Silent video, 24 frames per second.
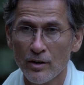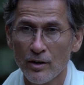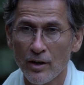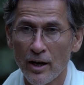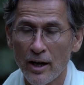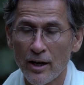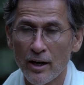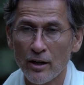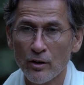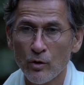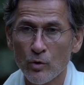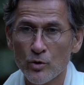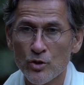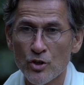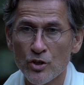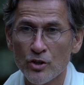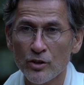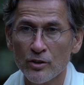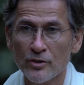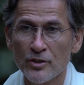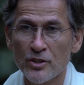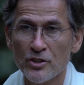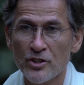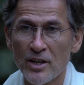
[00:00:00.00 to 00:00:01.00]

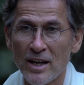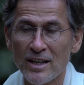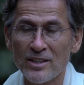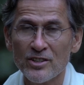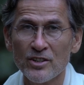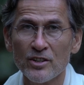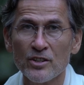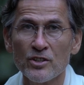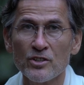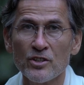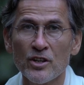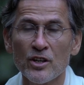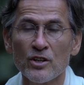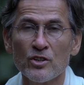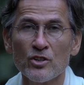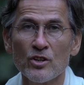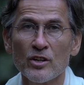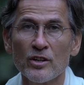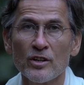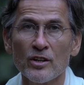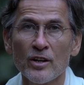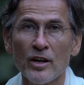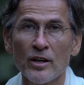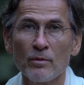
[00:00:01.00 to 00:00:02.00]
ecological disaster
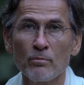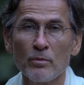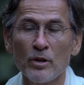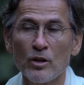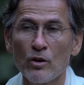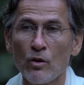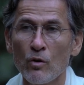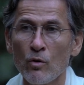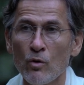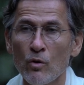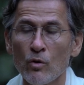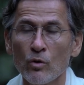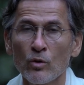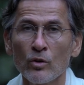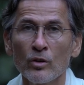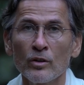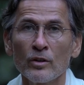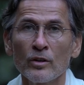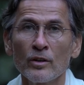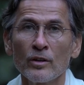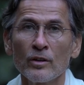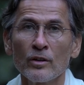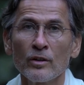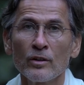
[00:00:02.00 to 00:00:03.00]
essentially can be all,
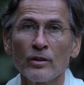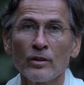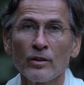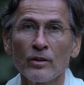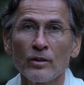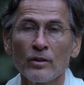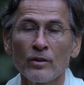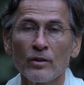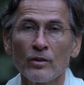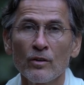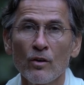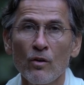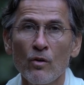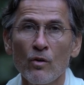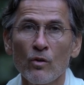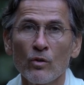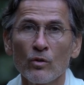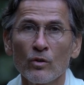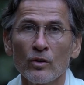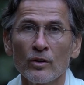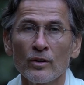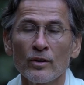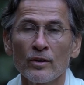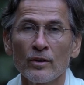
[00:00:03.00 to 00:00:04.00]

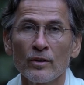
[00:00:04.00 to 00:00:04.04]
all